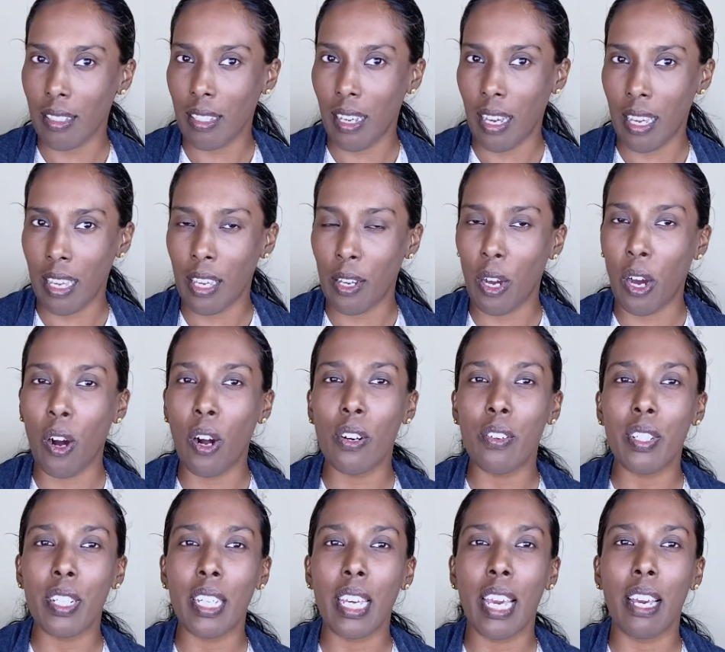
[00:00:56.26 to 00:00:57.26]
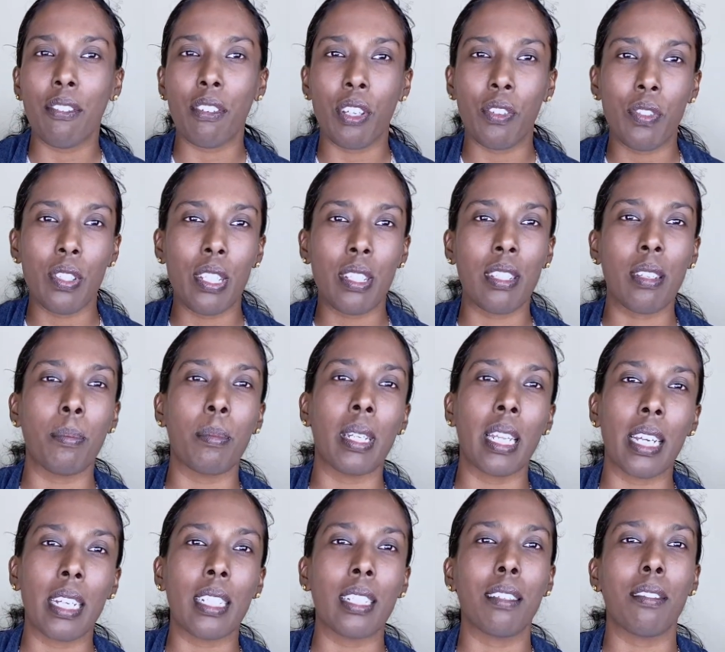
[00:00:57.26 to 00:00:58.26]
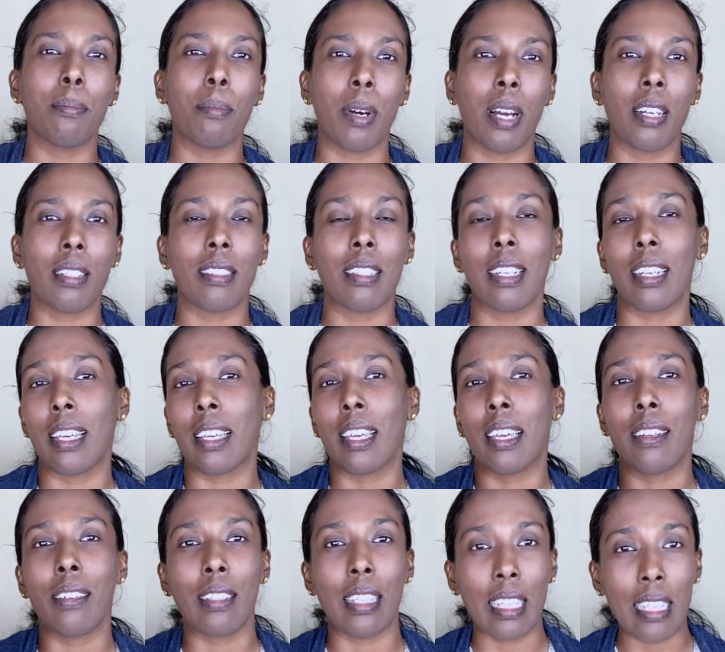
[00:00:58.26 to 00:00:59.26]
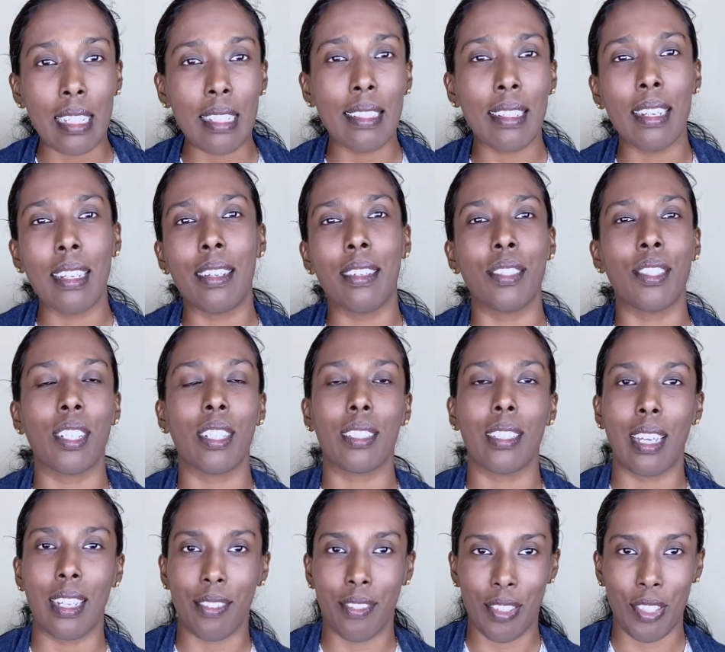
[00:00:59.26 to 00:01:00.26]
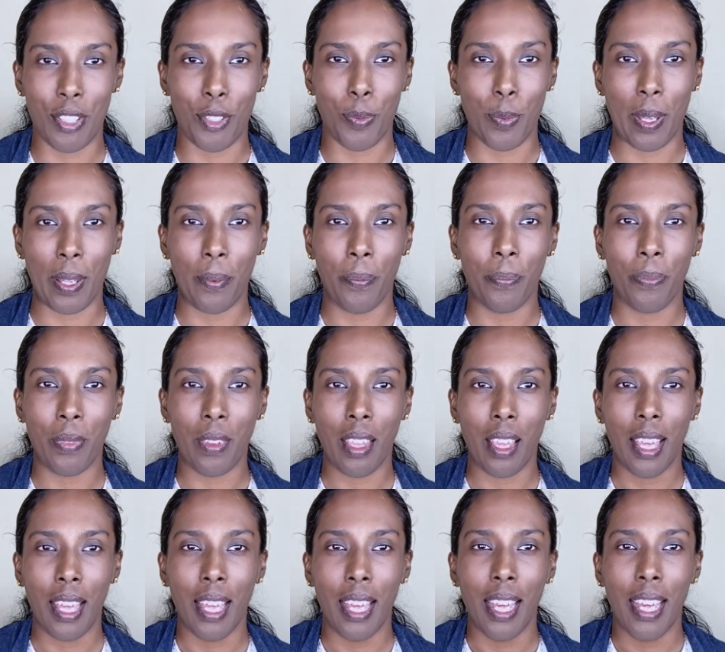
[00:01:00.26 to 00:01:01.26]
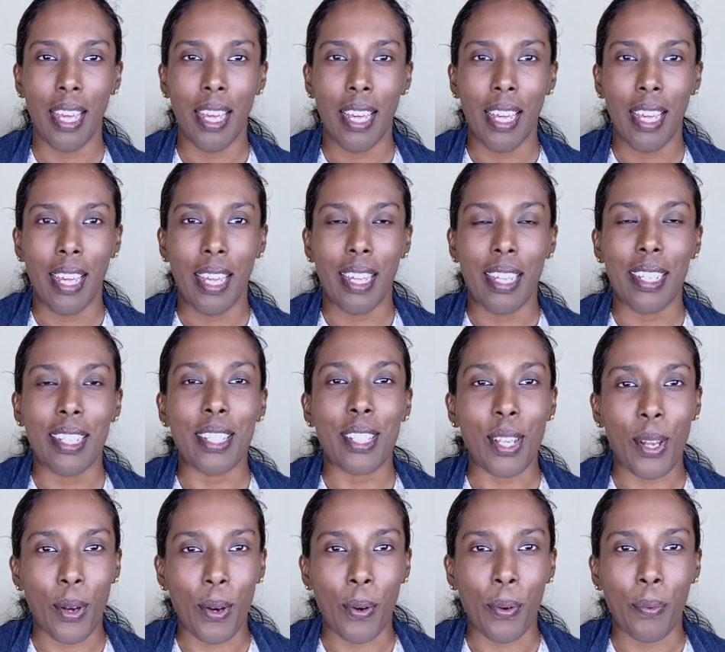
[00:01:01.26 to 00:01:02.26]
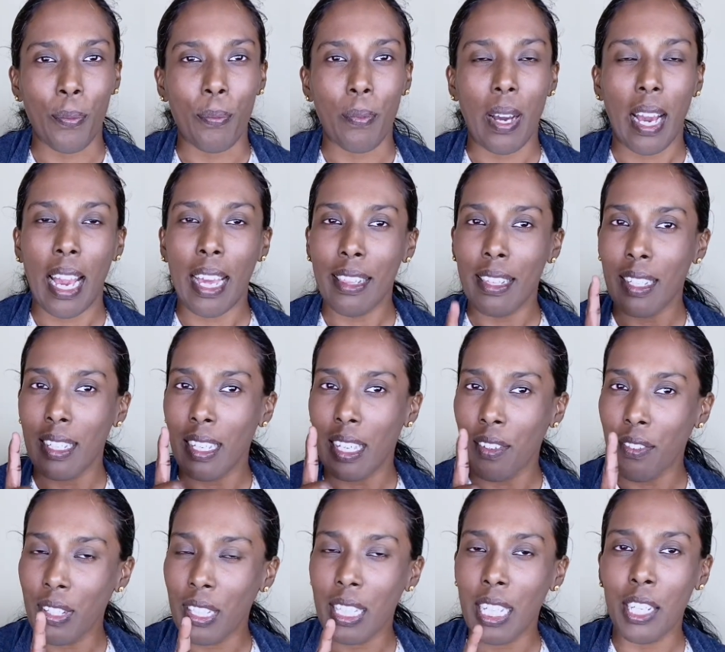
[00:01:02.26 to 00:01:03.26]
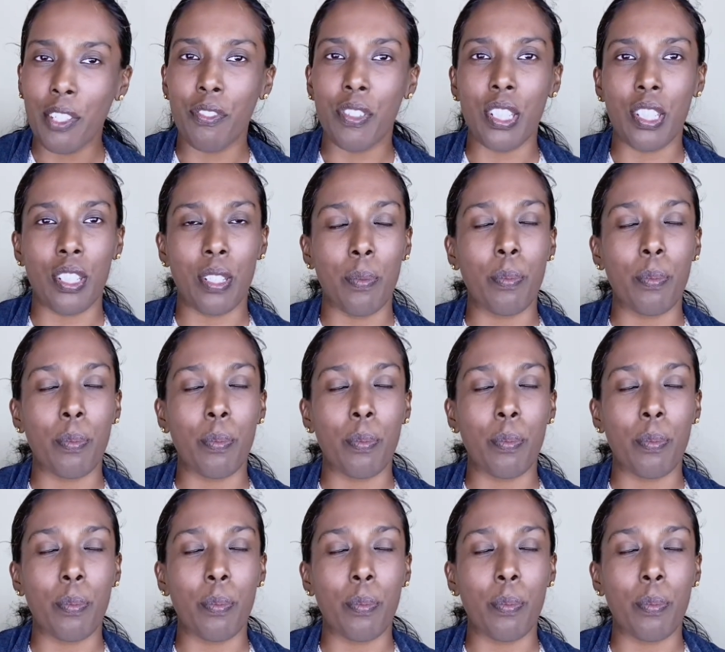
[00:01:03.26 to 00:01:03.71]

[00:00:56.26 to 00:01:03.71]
I already have given some negative marks that I can easily reject that resume. So I think giving that first